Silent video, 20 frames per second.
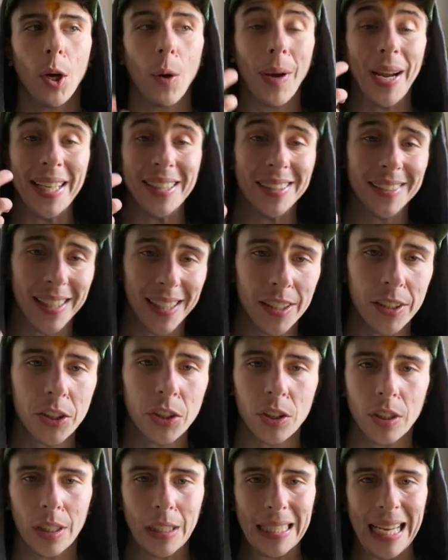
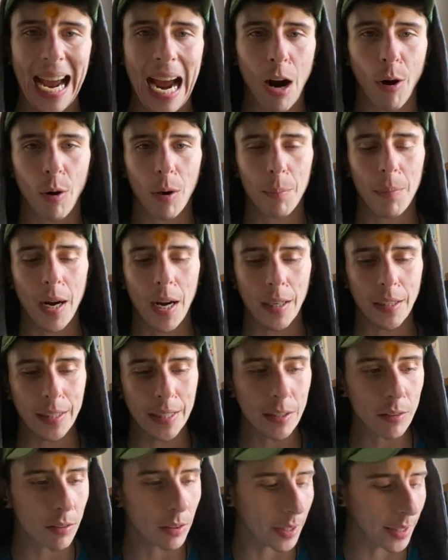intentionally our
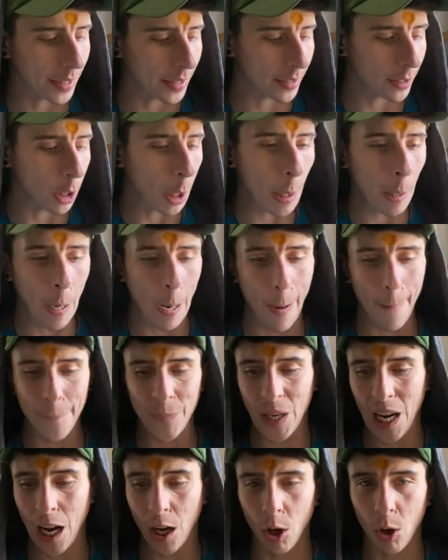pineal gland.
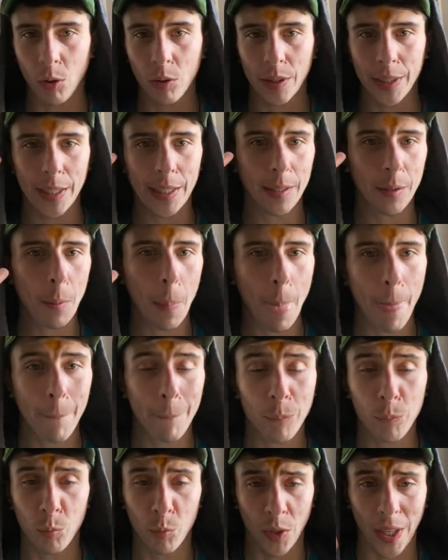Not only,
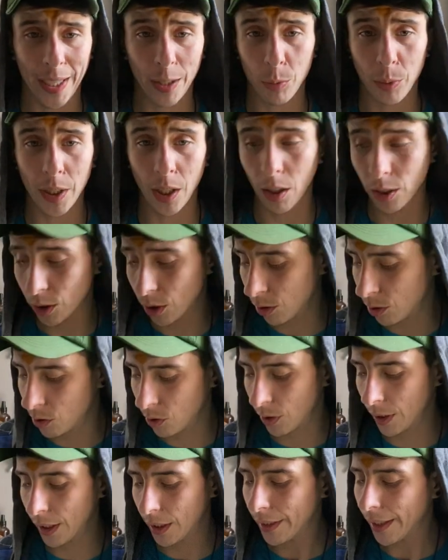like, we also
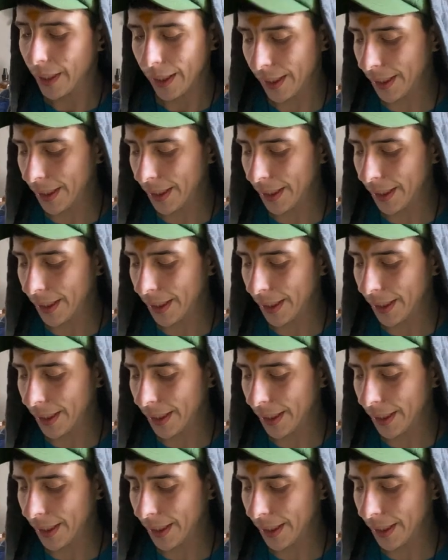drink